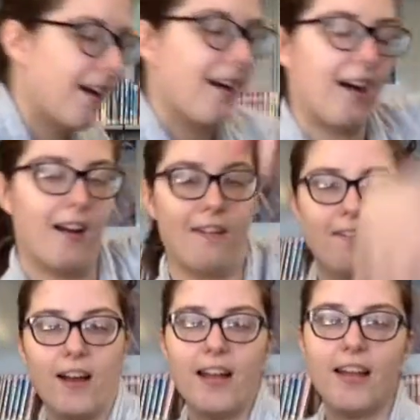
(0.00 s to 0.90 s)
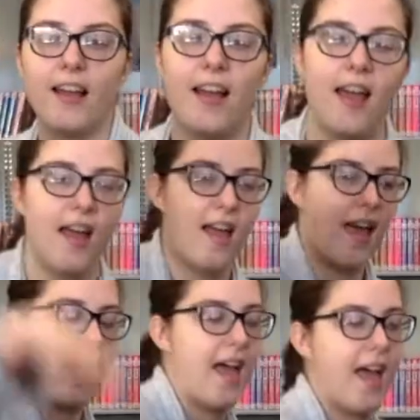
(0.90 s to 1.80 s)
All right.
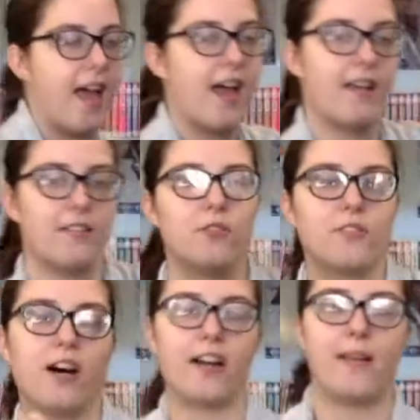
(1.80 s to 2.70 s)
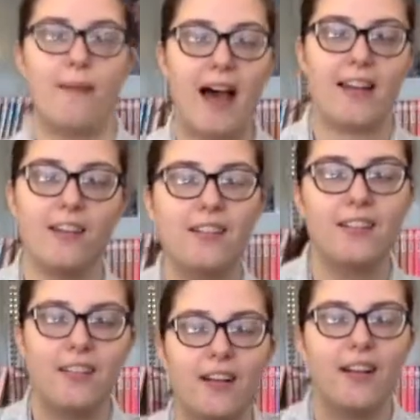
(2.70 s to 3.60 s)
And, ooh, doggy paddle.
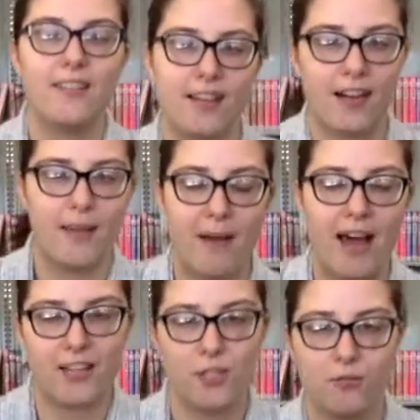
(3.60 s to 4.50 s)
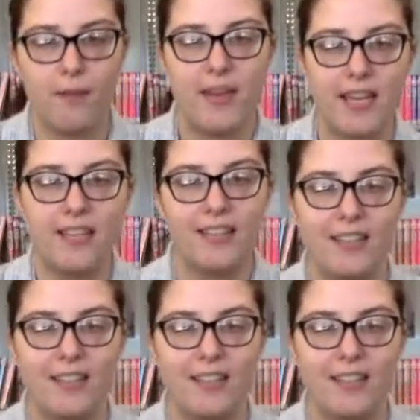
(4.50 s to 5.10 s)
Doggy paddle swim in.